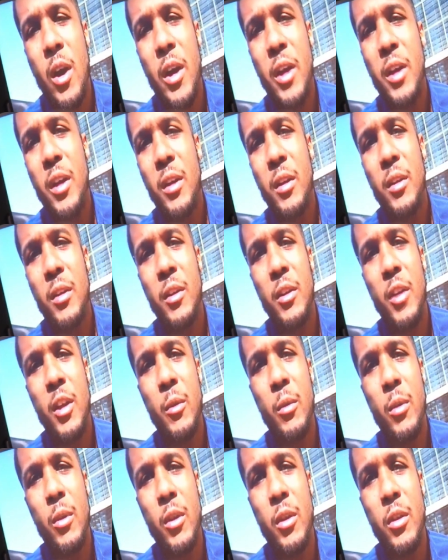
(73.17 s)
has worked
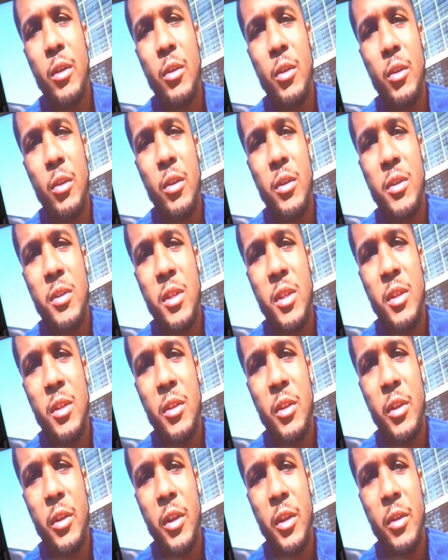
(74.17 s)
as a professional
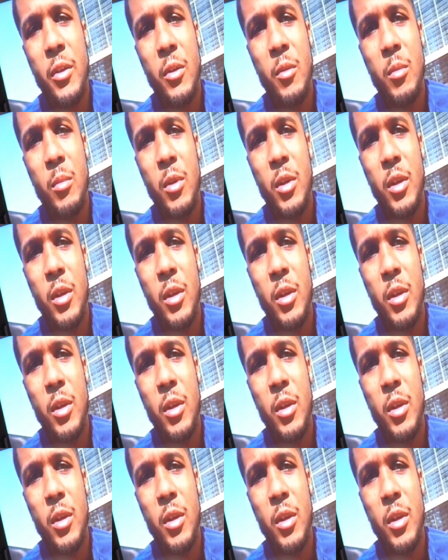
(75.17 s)
dog trainer for